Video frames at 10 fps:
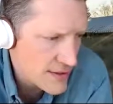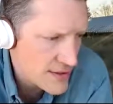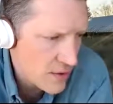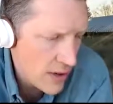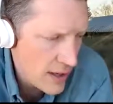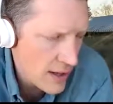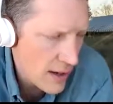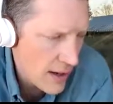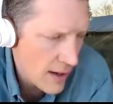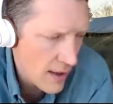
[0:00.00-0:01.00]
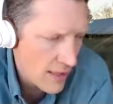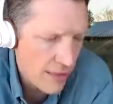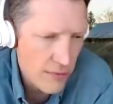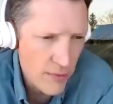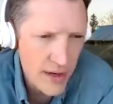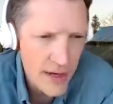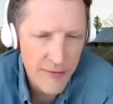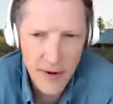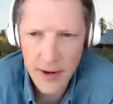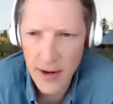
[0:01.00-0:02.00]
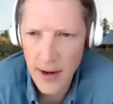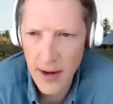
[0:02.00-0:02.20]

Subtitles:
screen the three different